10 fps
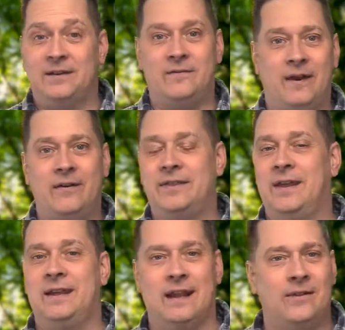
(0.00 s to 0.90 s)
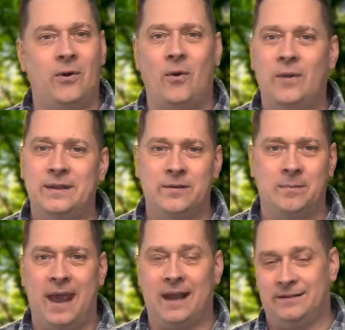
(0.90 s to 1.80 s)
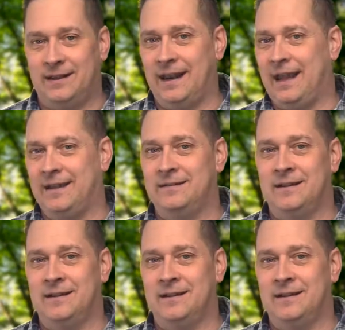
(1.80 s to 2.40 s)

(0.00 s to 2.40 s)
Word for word: the very thing that is holding you back today